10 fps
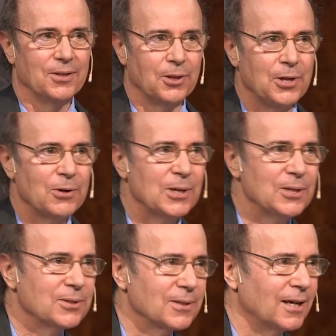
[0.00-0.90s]
The
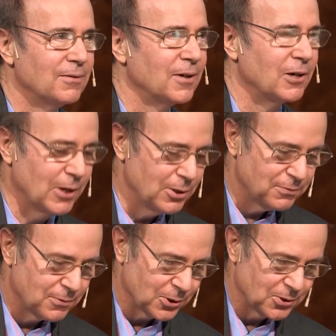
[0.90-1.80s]
theories of our other
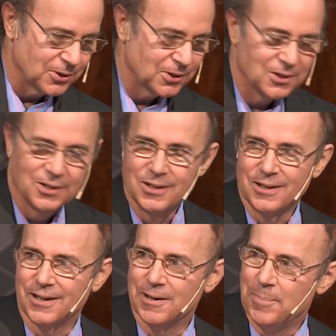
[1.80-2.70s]
forces
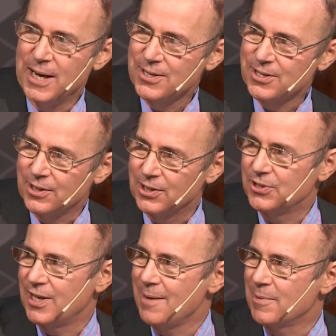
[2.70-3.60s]
are based on the
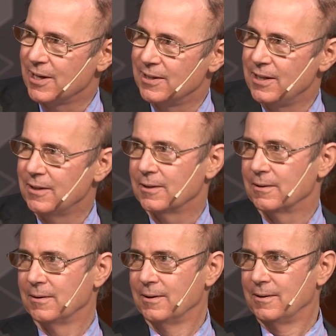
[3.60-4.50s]
same idea,